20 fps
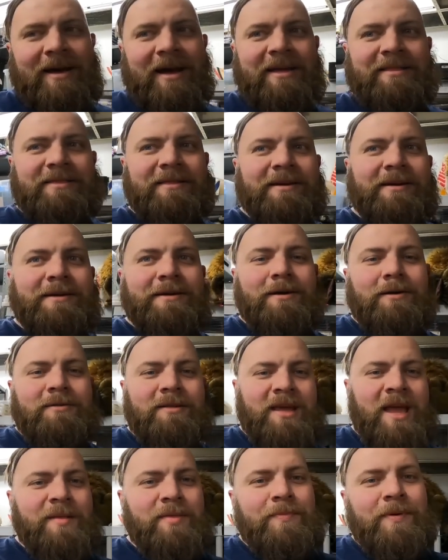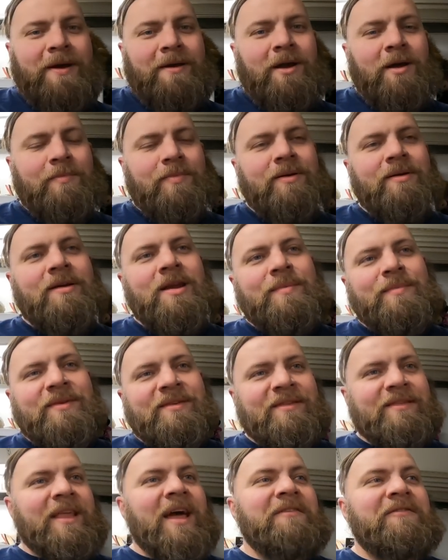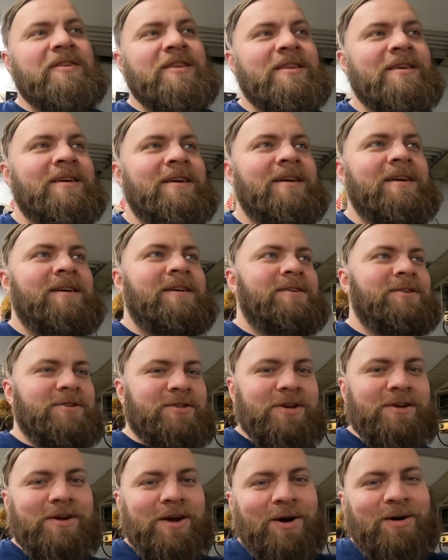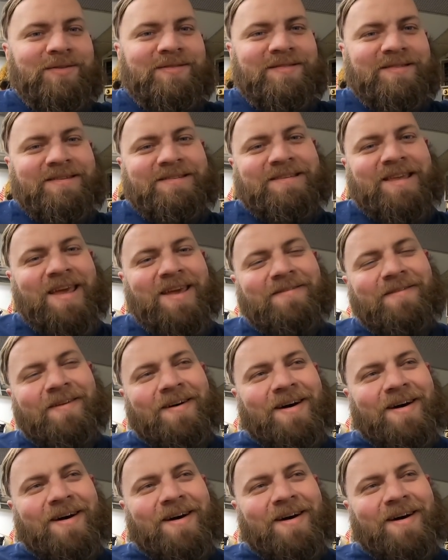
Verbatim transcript: And the girl that came to pick it up, her name is Devin she goes to the same